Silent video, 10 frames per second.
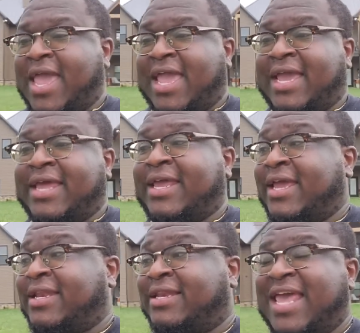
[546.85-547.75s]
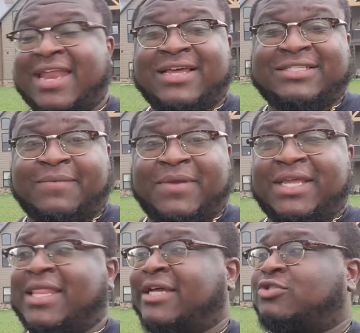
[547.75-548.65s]
And it that doesn't
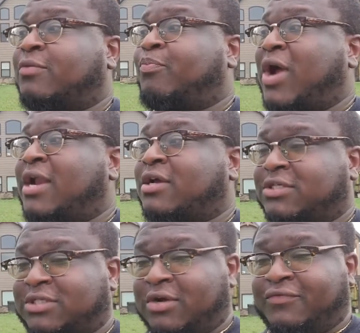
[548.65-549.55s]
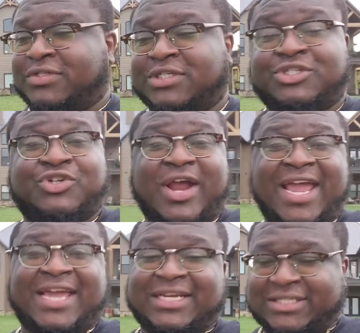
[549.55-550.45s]
mean that your product or service is
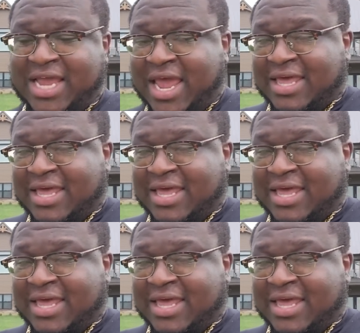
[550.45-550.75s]
trash.